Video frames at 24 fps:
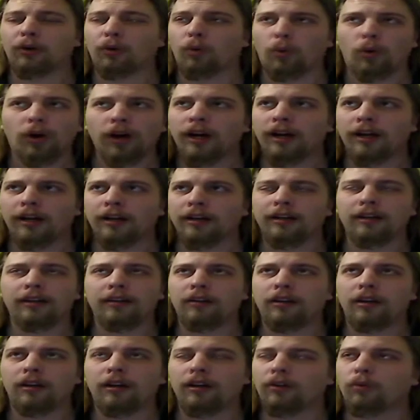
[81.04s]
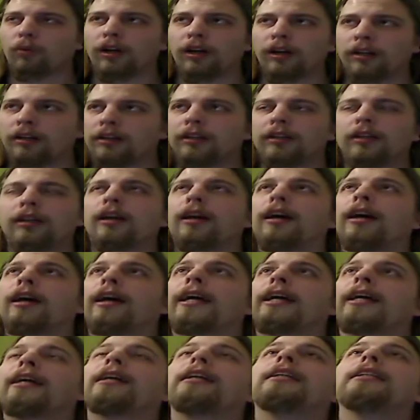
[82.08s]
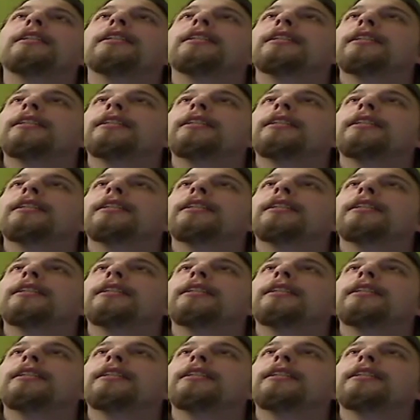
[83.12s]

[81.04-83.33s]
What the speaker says: run a